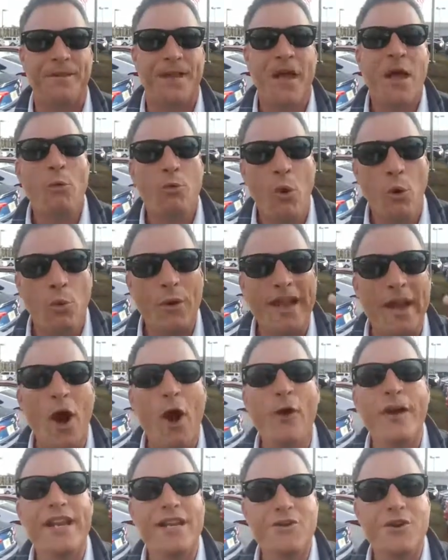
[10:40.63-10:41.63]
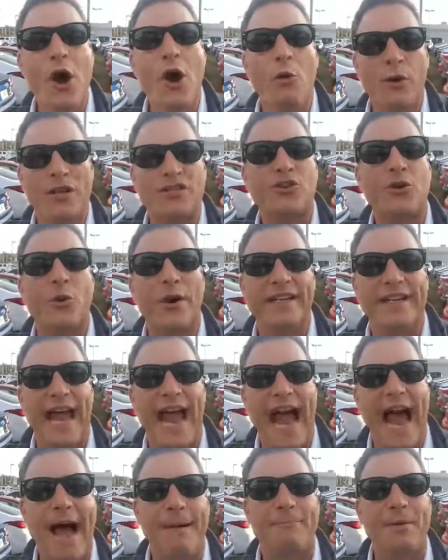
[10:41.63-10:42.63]
Well, we already know what's going to
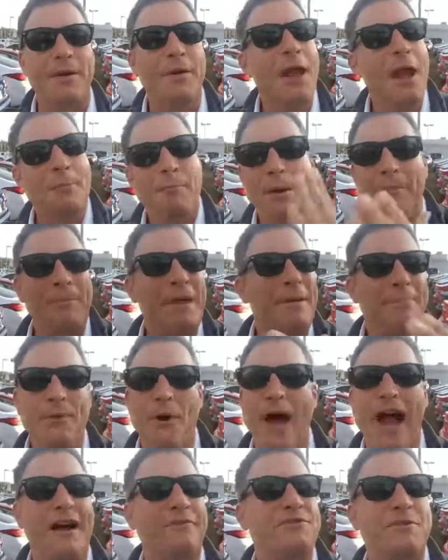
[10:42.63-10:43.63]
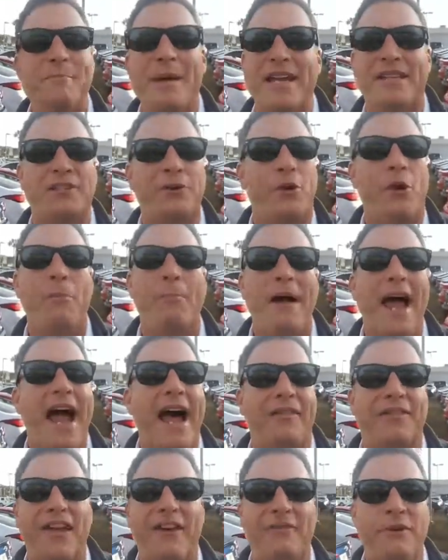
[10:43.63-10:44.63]
happen, but people have to make their own
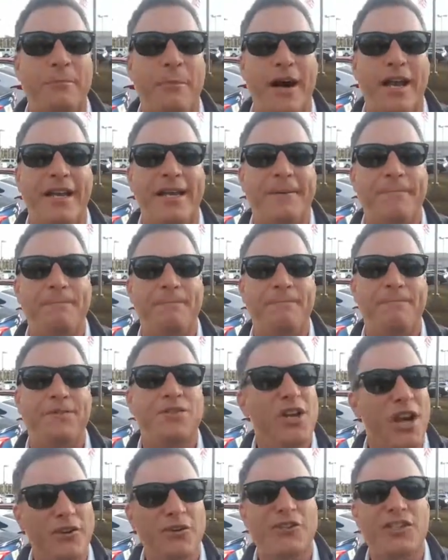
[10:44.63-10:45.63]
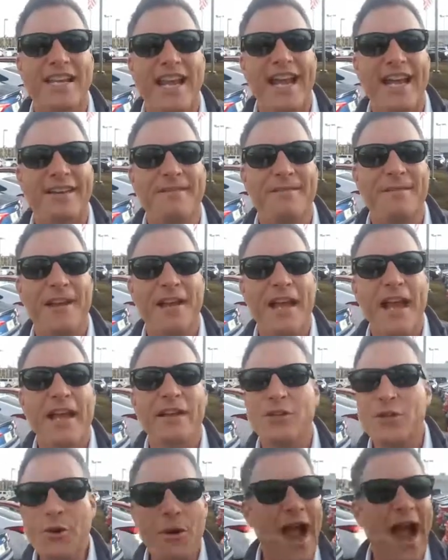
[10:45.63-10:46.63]
path, everybody. You understand?
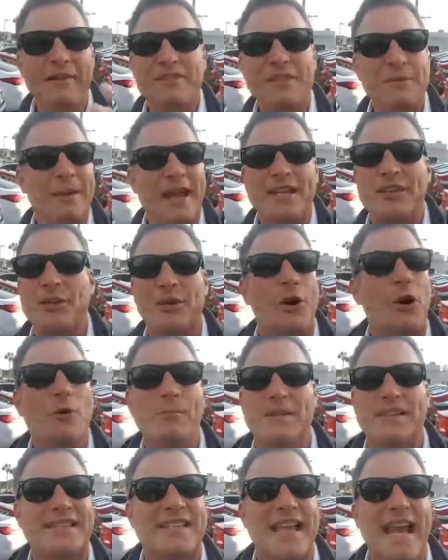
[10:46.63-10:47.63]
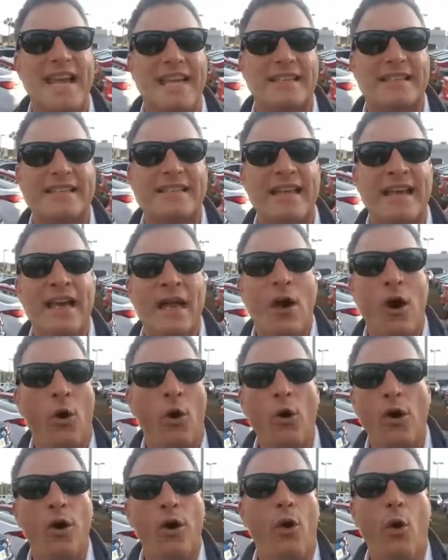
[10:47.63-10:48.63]
You have to make your own mistakes,
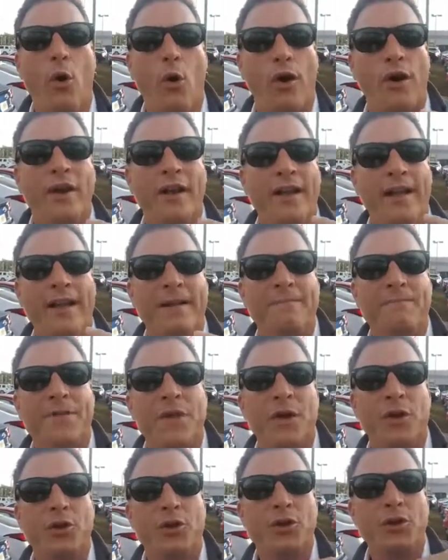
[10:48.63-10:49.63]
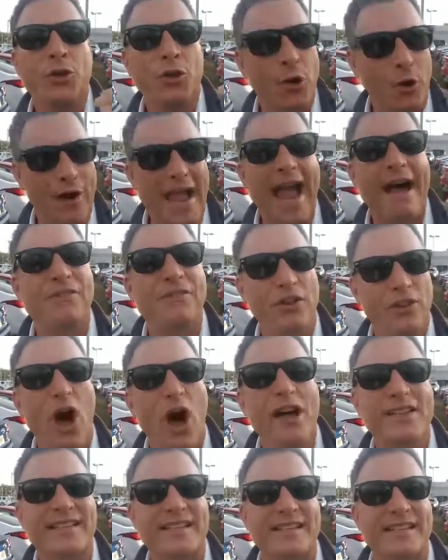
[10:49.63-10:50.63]
or you don't have the
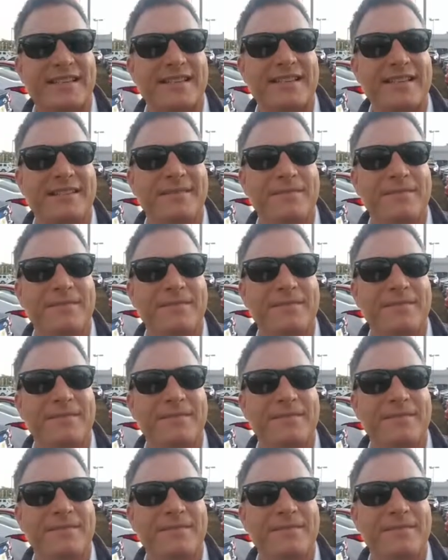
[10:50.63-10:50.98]
losses.